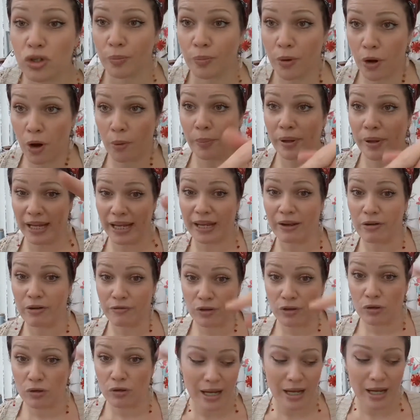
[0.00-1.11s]
pop in here a
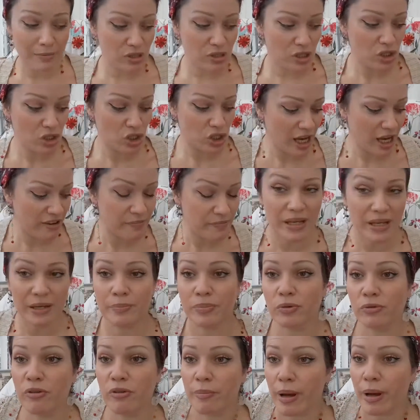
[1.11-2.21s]
few times in chat, if people
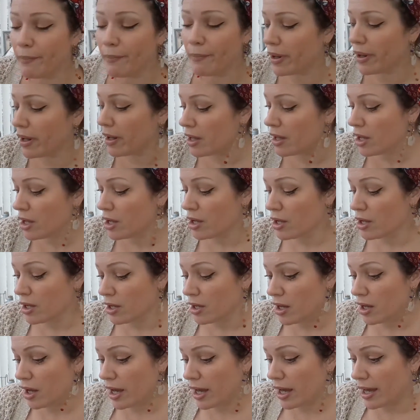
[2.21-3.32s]
remember.
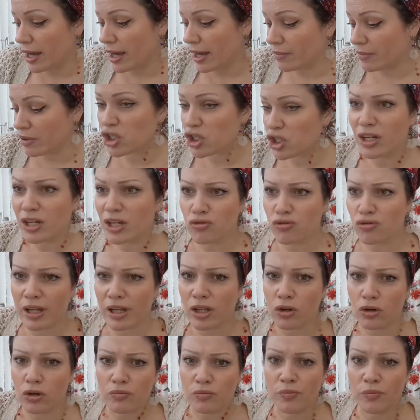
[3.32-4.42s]
She's really
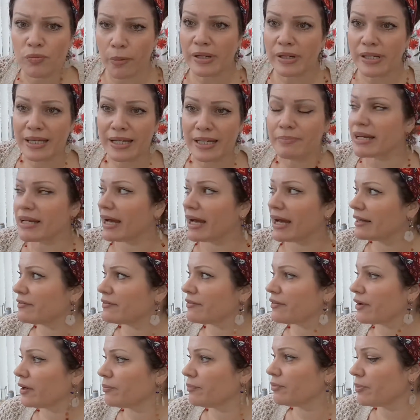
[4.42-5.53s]
good, proper deep diver
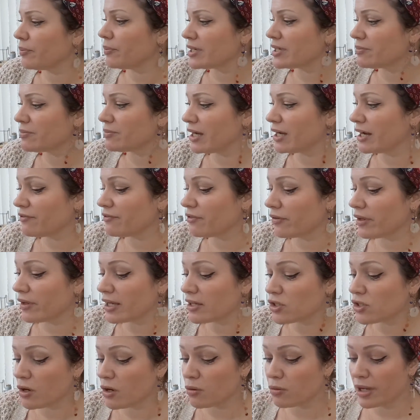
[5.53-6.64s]
on that.
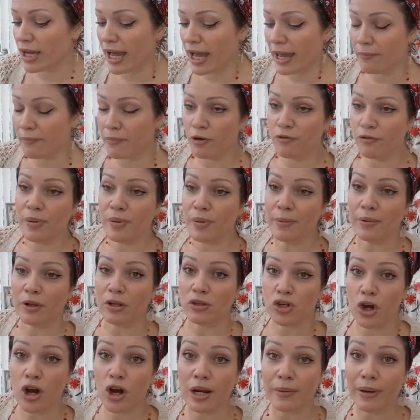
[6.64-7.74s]
So yeah, other people are
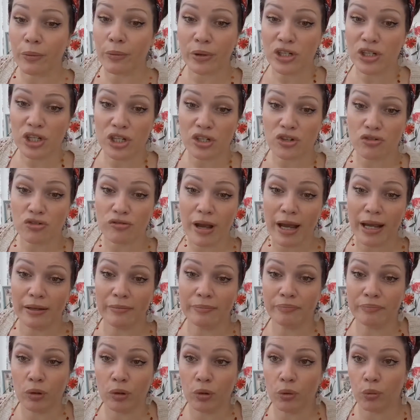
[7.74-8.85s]
talking about it, which is
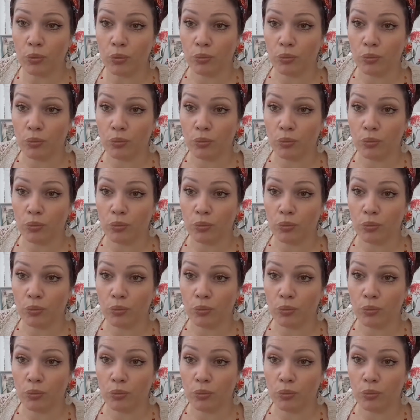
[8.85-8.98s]
great, but